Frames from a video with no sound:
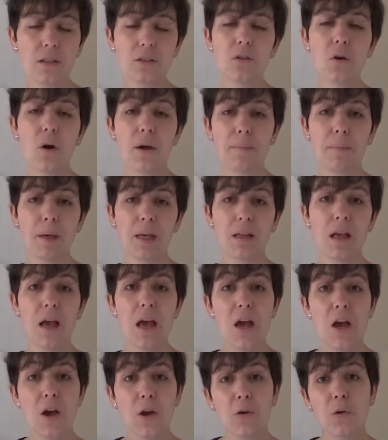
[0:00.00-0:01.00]
So I mean
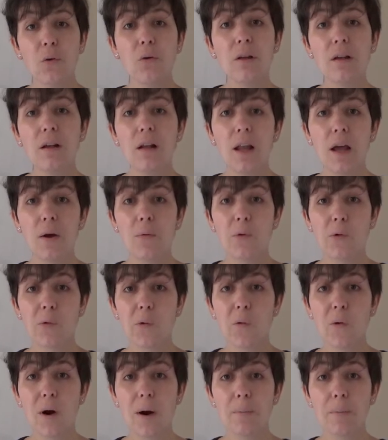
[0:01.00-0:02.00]
unit labor
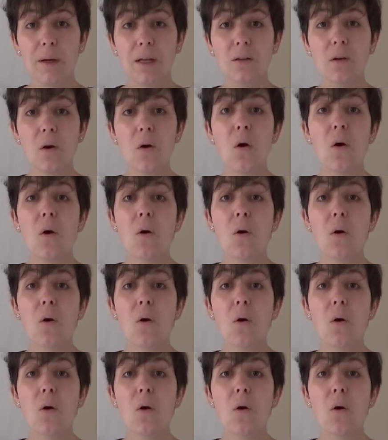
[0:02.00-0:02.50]
requirement,